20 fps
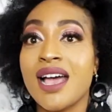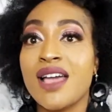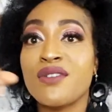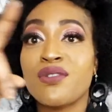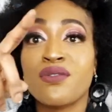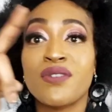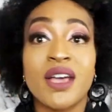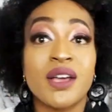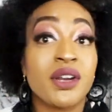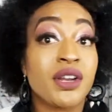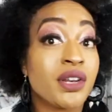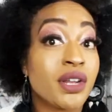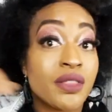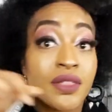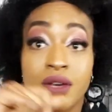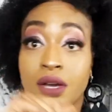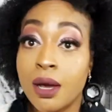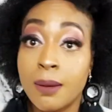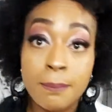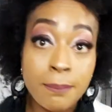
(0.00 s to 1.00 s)
I found
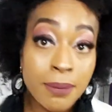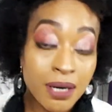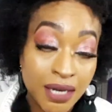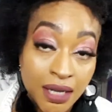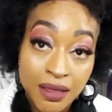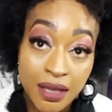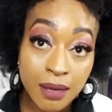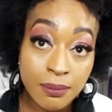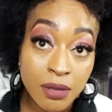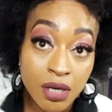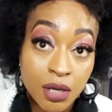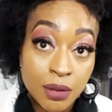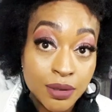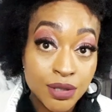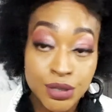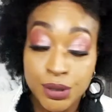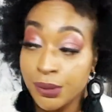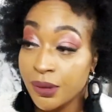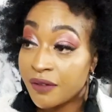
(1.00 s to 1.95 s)
another company that I'm going to.